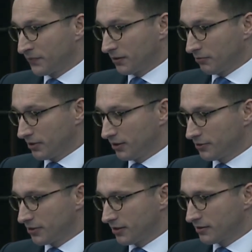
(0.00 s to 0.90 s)
due
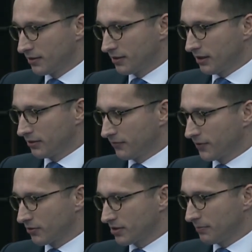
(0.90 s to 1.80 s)
diligence, and of
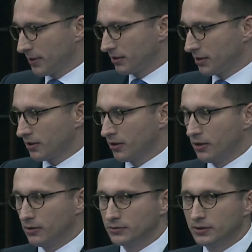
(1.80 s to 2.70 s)
course, depending
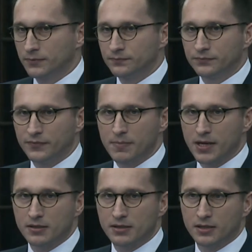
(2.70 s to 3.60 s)
on
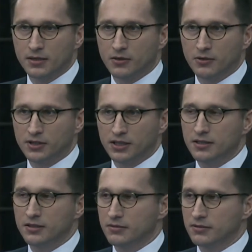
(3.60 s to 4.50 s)
the
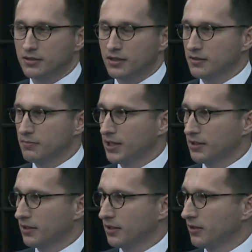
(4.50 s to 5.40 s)
industry and
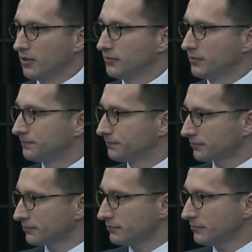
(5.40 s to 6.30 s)
depending
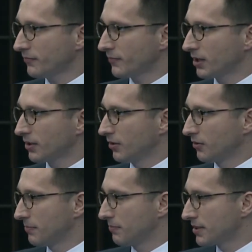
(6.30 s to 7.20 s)

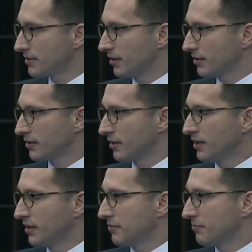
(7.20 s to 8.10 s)
on the business,
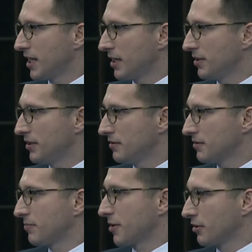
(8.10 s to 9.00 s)
there may be
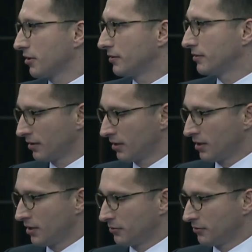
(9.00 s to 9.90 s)
specialist
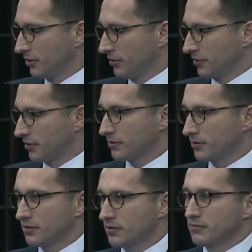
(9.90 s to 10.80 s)
due
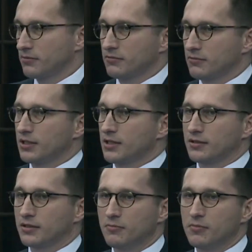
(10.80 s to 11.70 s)
diligence. When does
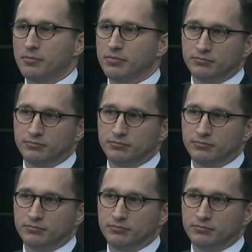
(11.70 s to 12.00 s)
it come up?